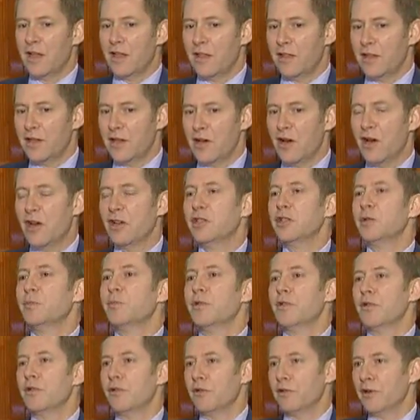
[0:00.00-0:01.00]
the
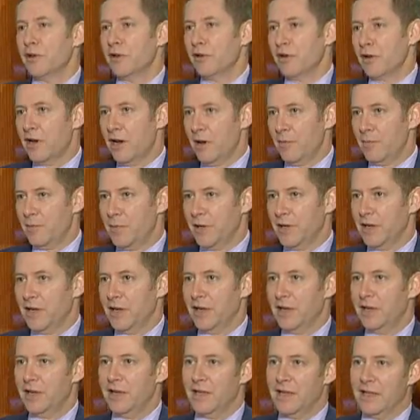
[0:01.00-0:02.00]
entrepreneurial
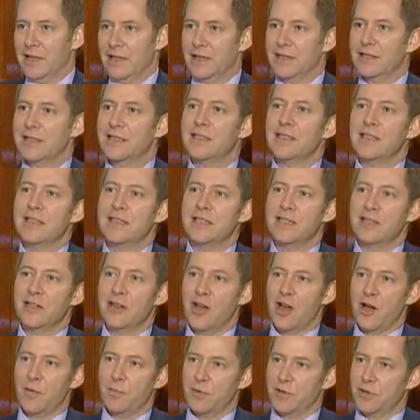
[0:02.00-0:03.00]
company that sees
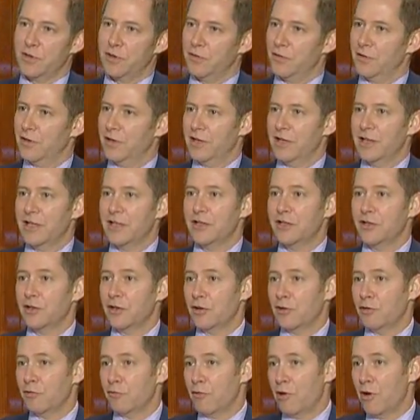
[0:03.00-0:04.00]
an opportunity to
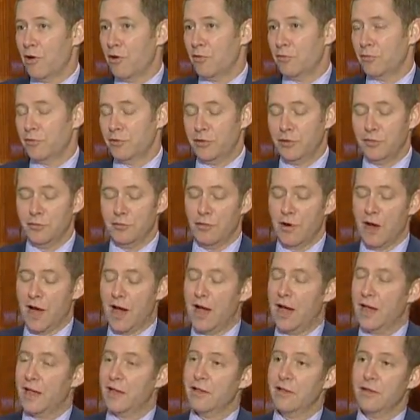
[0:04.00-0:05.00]
grow, to
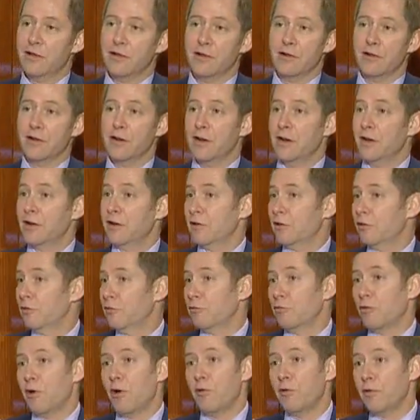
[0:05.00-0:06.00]
either
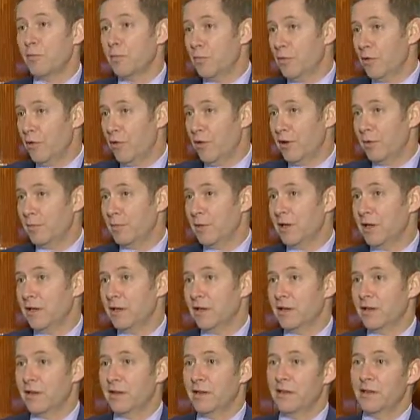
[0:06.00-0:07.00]
grow
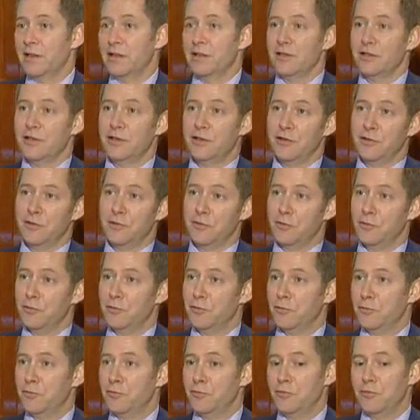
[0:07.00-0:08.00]
employment,
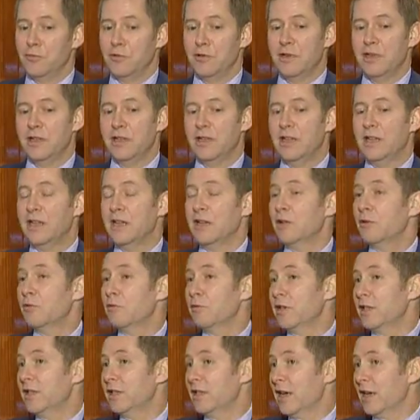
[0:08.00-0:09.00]
to
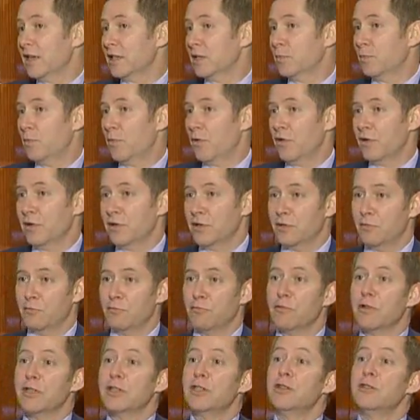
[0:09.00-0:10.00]
increase exports,
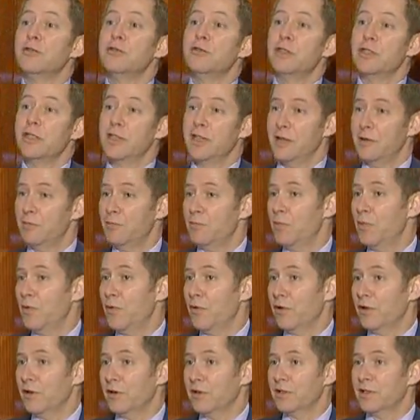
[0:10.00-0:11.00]
reduce
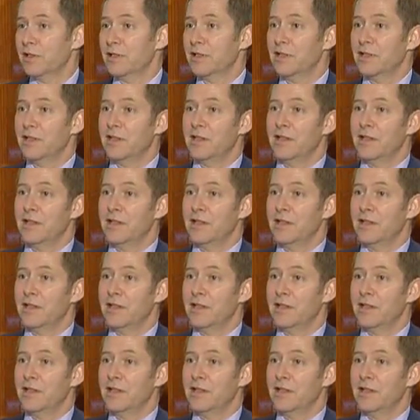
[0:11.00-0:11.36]
imports,